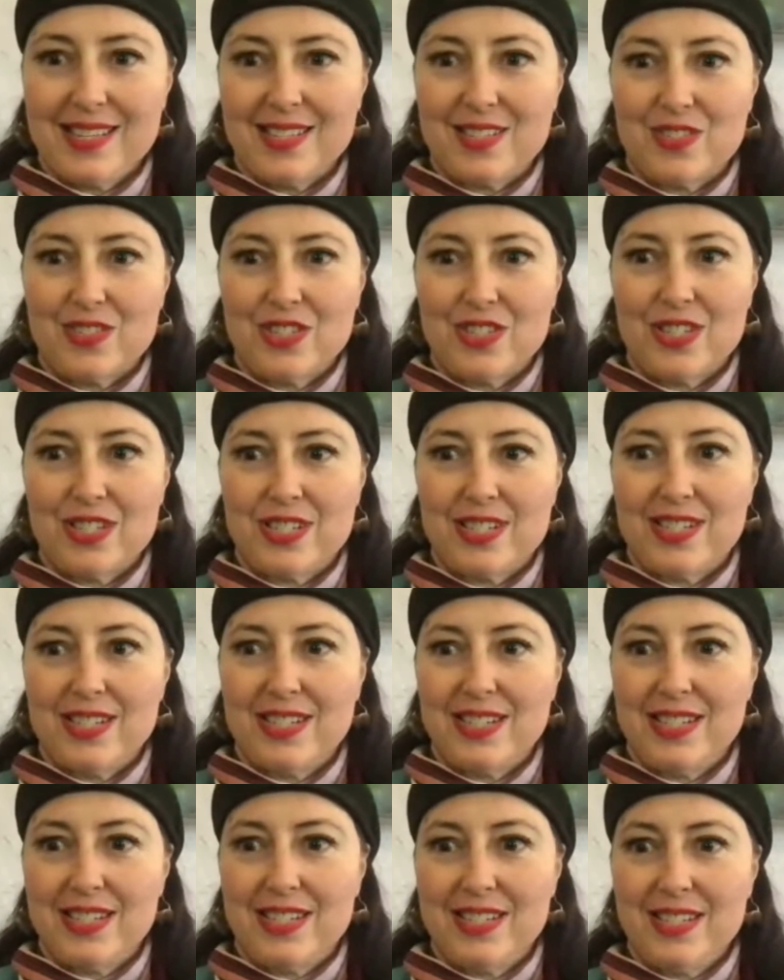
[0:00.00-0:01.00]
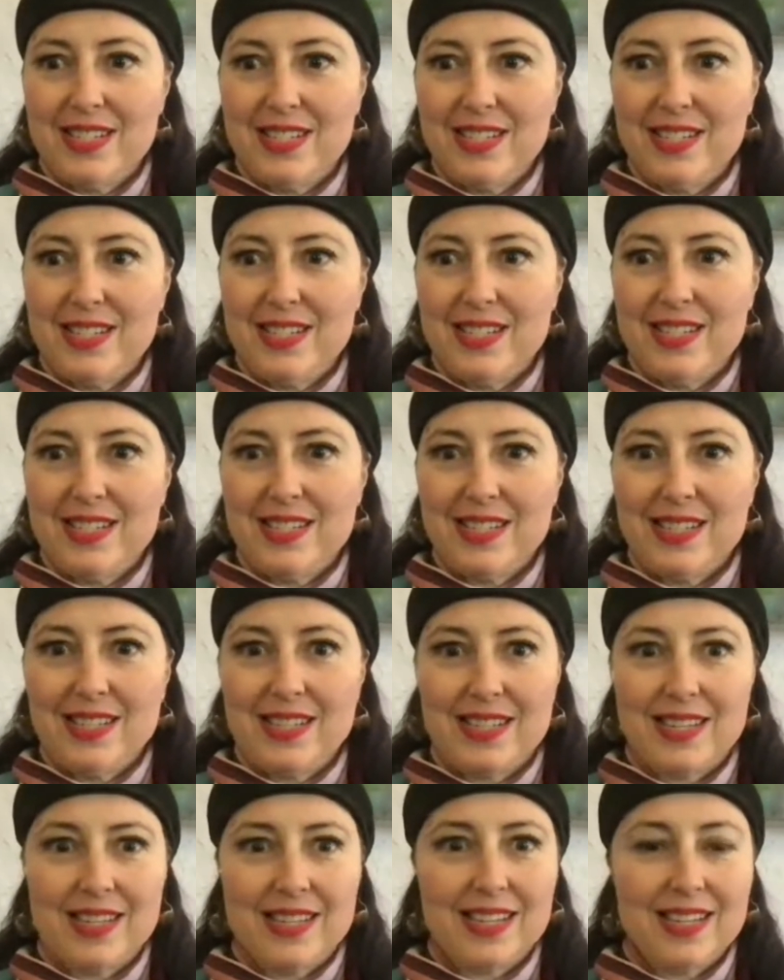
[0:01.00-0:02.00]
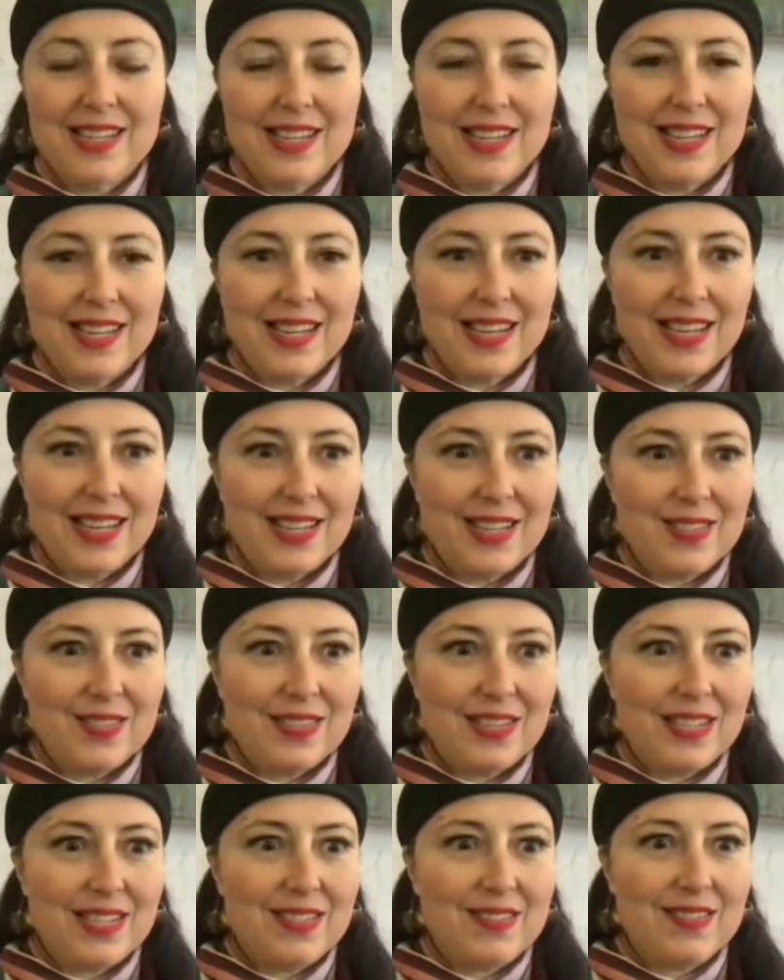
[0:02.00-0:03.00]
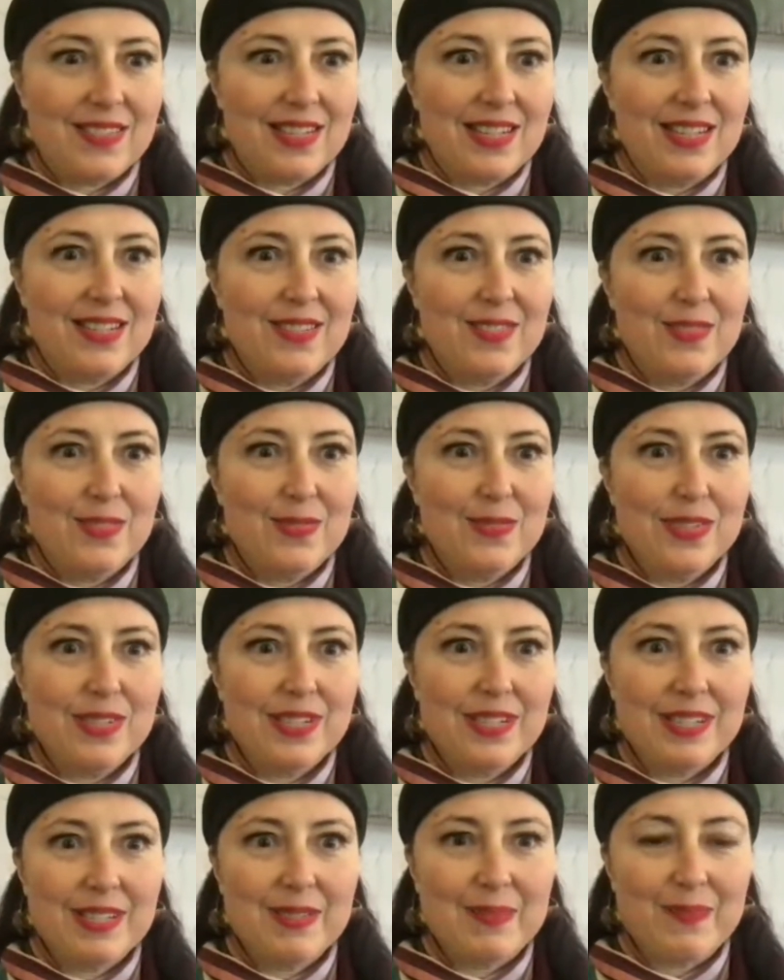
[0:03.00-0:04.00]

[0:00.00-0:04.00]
There she is. Hello, hello, hello.